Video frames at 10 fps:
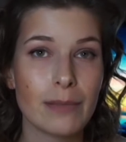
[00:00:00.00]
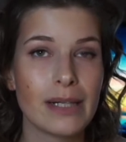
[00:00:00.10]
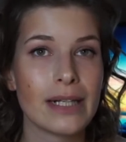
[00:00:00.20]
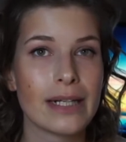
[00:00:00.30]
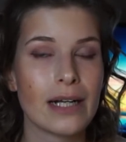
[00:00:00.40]

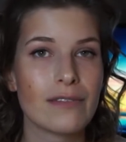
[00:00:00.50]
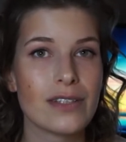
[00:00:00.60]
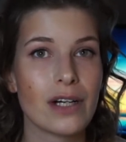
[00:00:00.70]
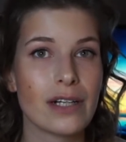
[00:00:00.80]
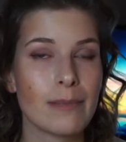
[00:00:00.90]
meaning I've
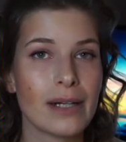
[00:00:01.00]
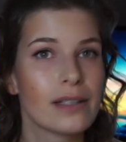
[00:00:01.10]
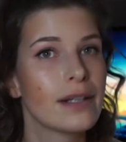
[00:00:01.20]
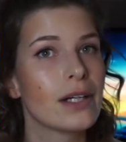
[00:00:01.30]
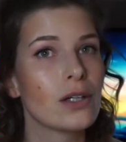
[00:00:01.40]
started my
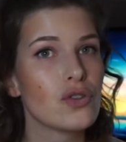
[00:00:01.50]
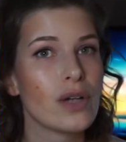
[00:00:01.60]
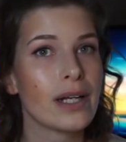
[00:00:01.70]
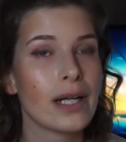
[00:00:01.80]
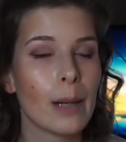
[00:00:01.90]
clinical
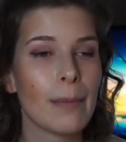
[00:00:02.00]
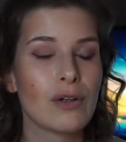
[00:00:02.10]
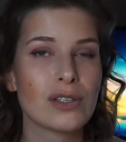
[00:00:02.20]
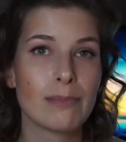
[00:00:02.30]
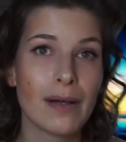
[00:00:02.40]
training
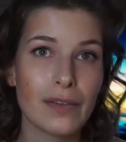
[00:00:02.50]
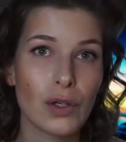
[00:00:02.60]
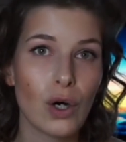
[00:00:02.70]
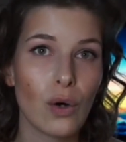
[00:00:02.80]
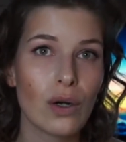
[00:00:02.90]
about a month
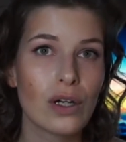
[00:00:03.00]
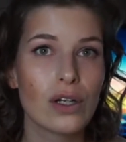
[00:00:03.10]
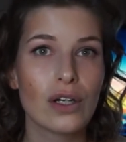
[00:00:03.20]
ago.